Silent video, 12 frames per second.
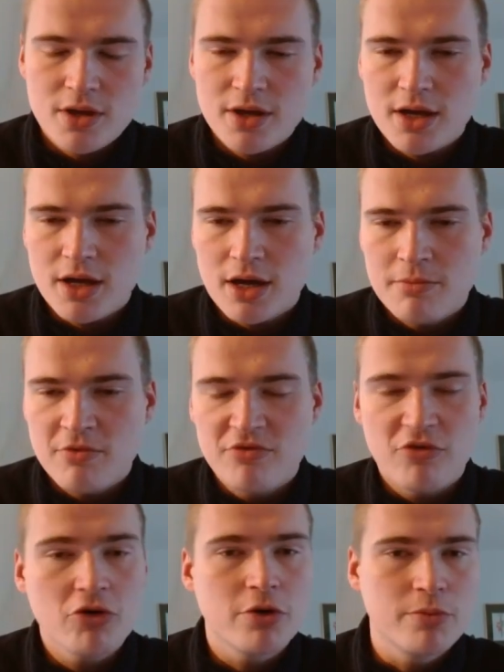Um,
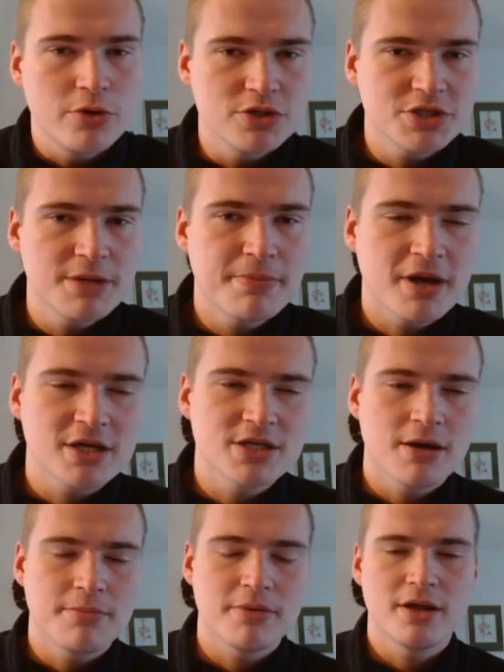volume usually picks
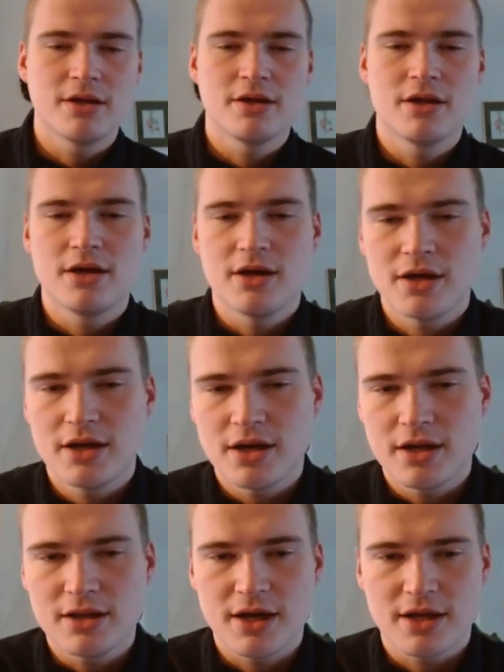up in, uh, in
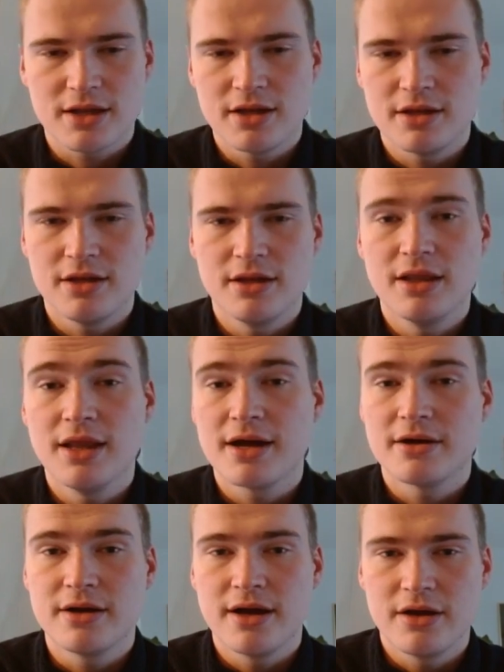in like the the
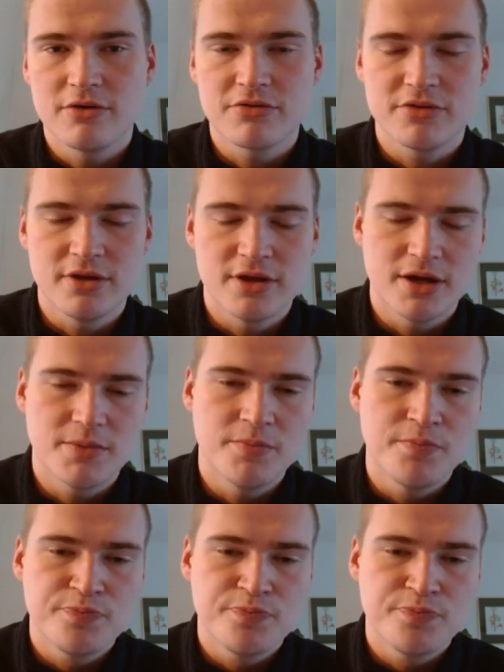latter day of the um,